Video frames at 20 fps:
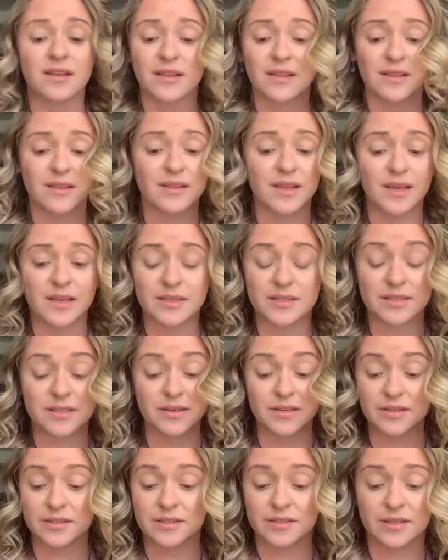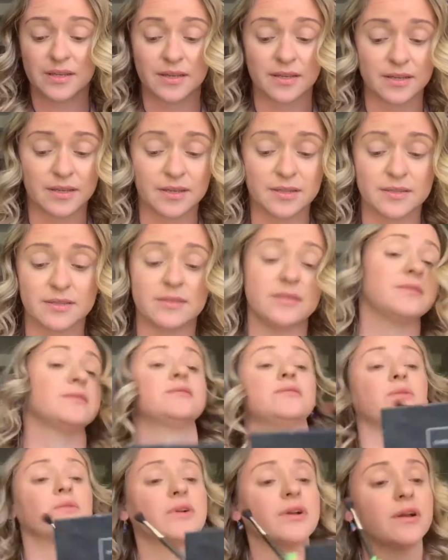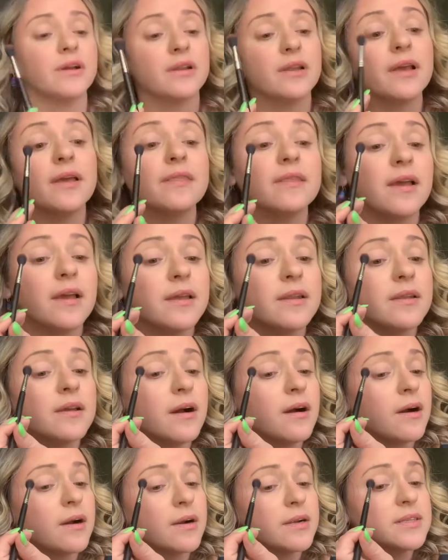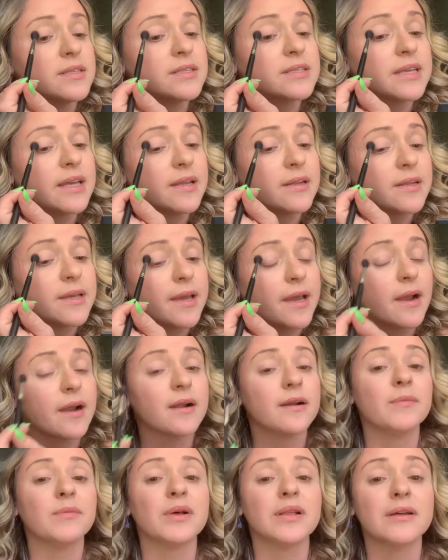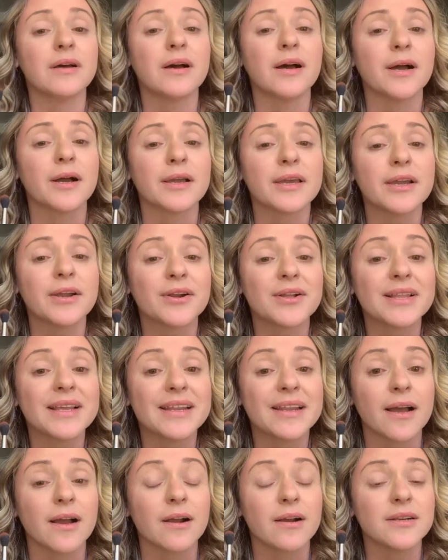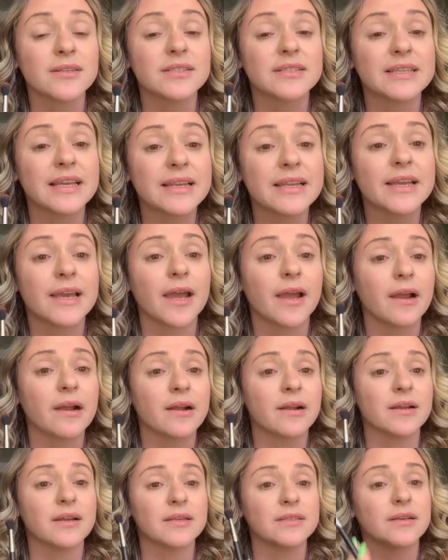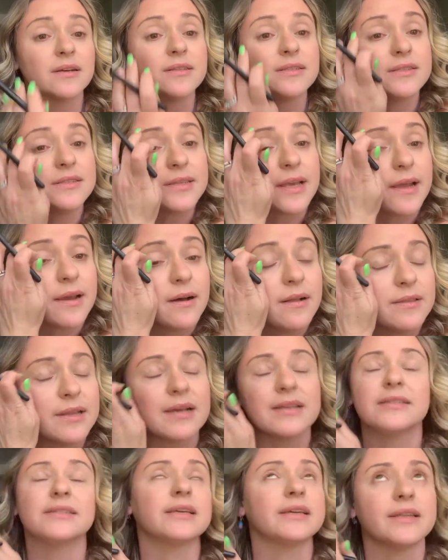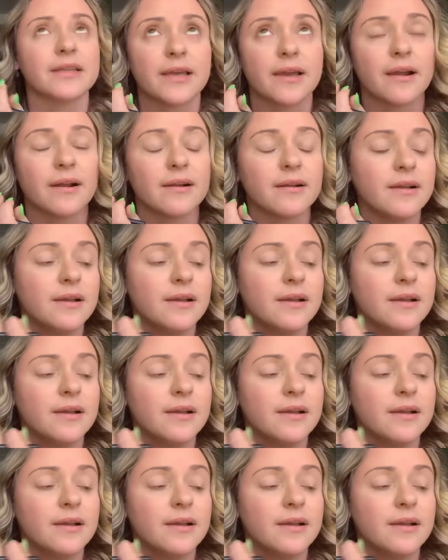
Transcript: Like seriously, it's so good. And then our skincare, Carolina, our skincare is on sale. Not skincare.